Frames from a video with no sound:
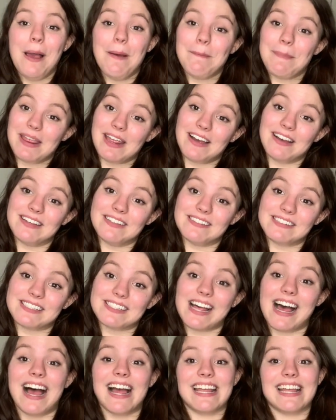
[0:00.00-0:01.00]
because
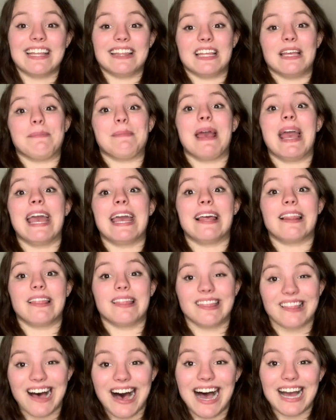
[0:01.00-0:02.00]
I get them a
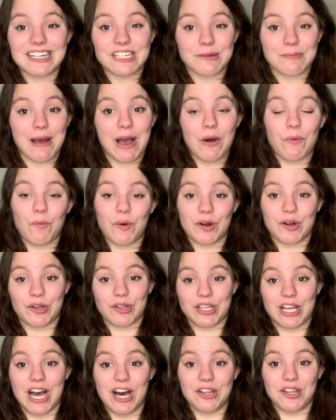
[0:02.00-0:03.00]
lot about one or
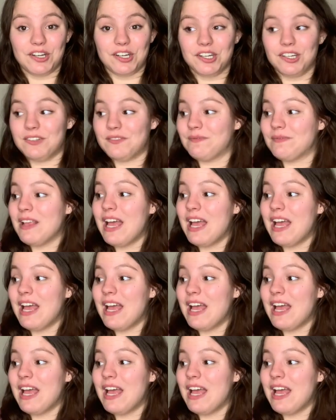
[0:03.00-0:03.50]
the other.